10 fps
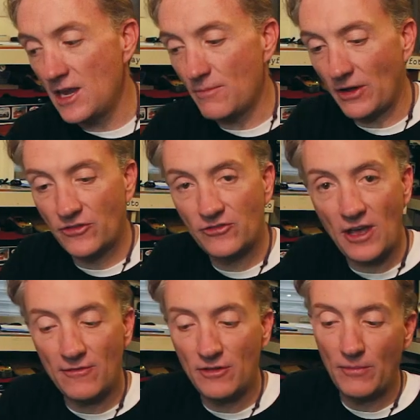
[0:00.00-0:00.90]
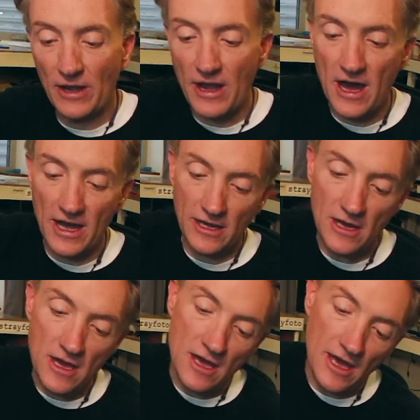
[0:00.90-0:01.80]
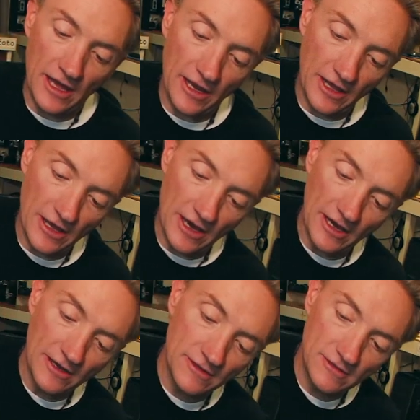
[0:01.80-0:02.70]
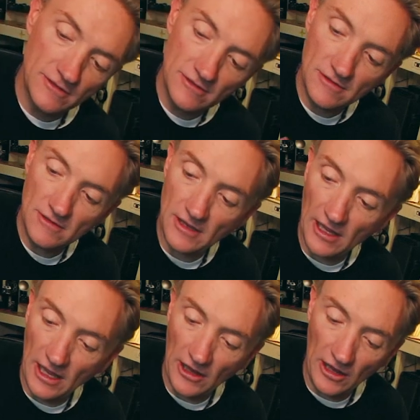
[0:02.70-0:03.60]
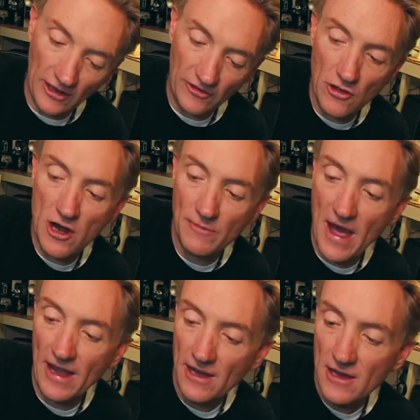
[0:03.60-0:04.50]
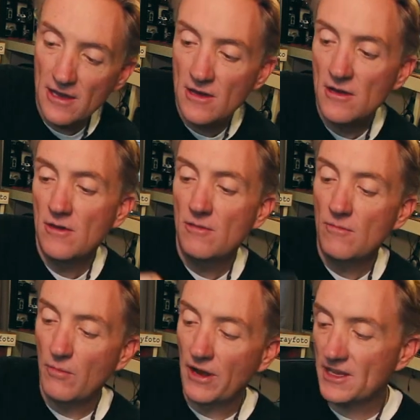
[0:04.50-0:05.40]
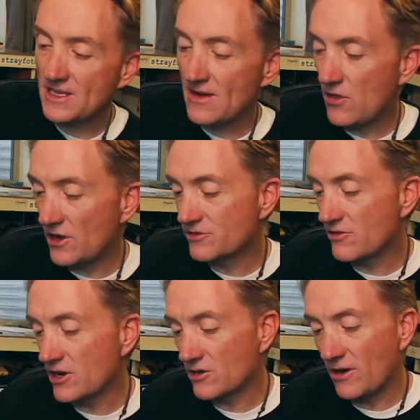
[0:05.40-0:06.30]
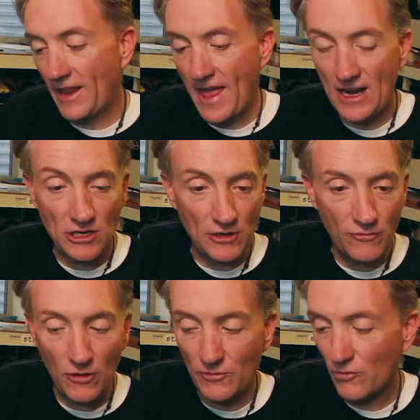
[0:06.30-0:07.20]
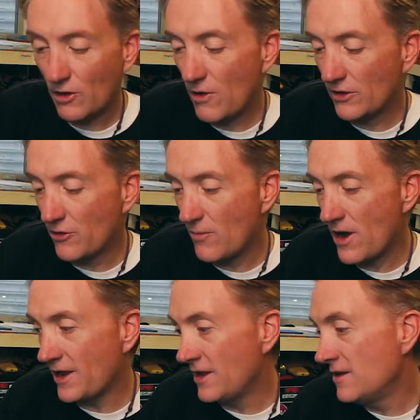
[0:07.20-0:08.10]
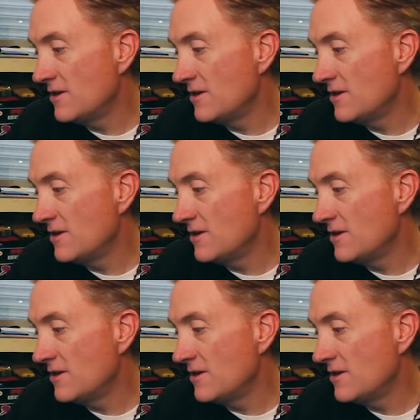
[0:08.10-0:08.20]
By 7 by 9, and it's a long bag, but it doesn't have a lot of structure, and it actually conforms really well to your body.